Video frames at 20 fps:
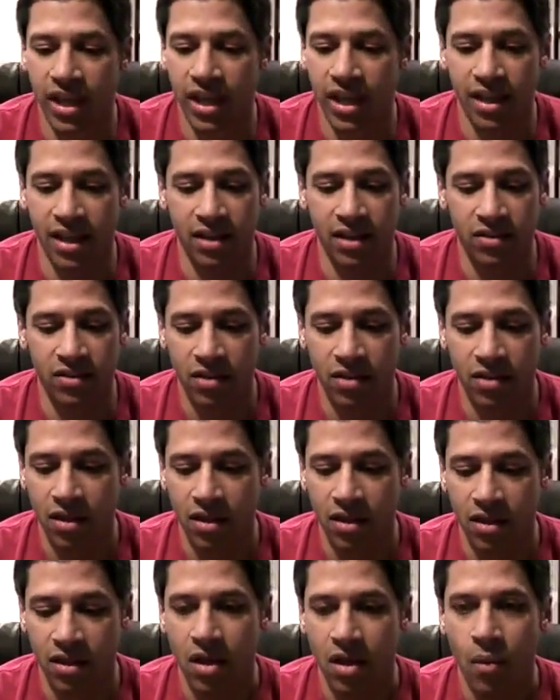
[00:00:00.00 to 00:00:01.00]
And
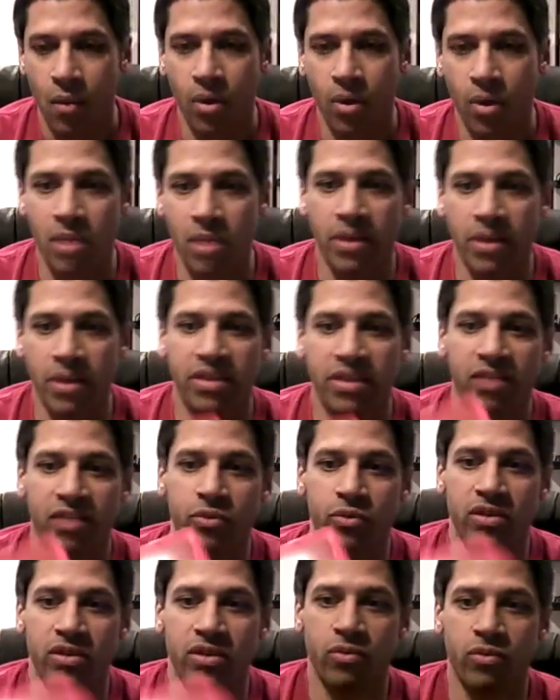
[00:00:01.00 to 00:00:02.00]
one of the big things
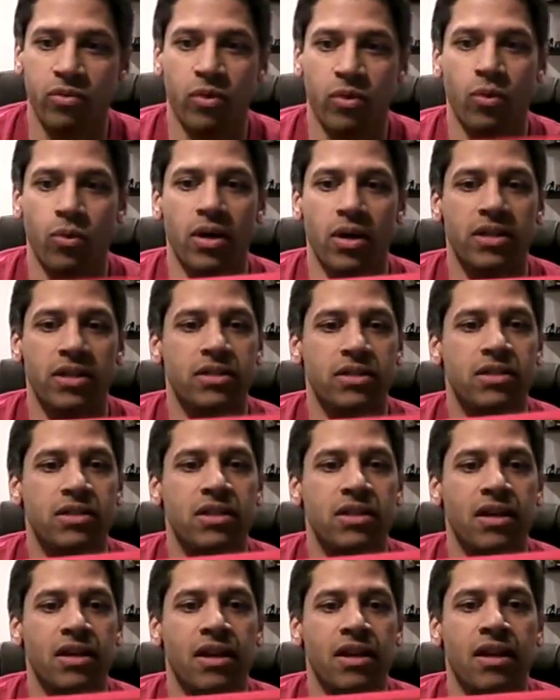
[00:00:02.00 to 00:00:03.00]
with this one was